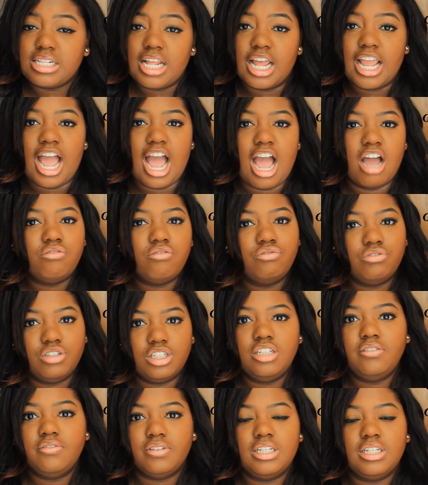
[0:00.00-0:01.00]
Like, I
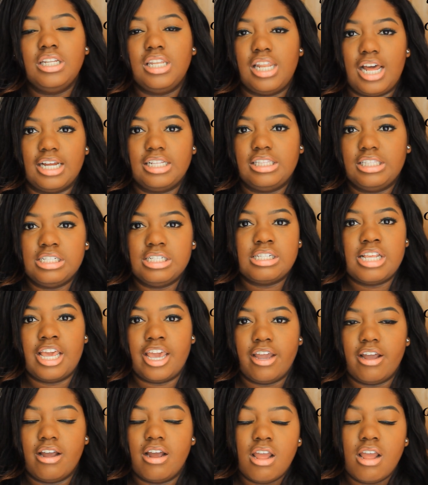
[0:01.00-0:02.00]
really, really like this
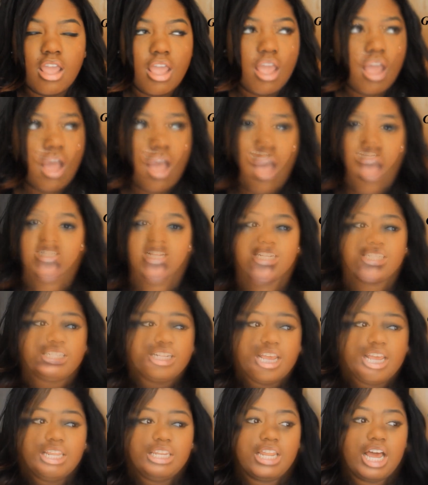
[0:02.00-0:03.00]
hair. Oh, yeah, as I, I
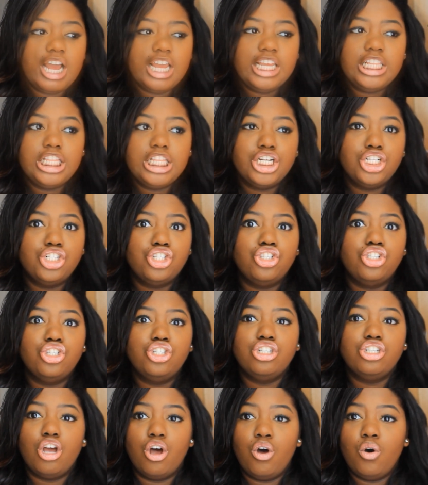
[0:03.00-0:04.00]
said, really like, like there's
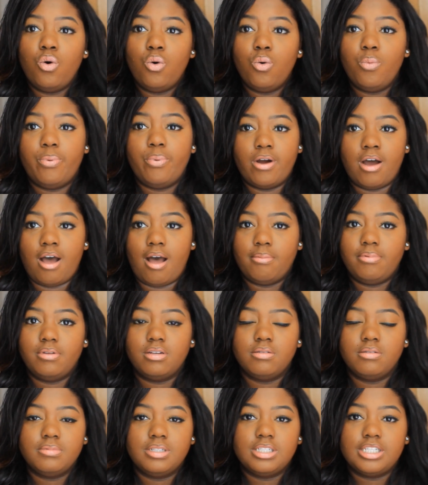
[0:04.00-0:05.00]
no
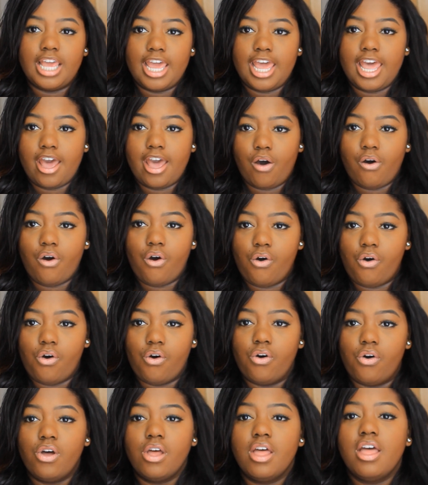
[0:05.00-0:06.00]
problems at
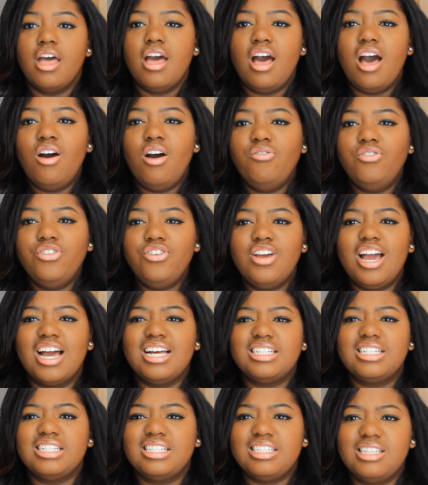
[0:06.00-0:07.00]
all. Hopefully you
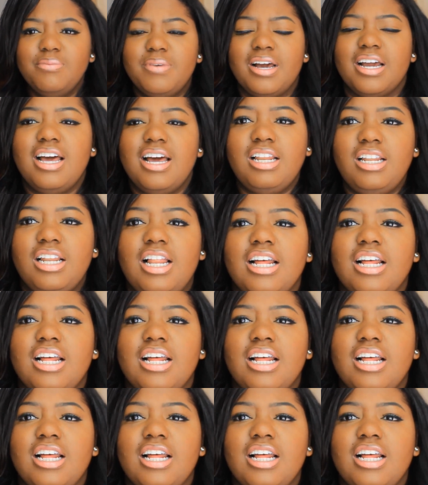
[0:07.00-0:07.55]
guys can see my color.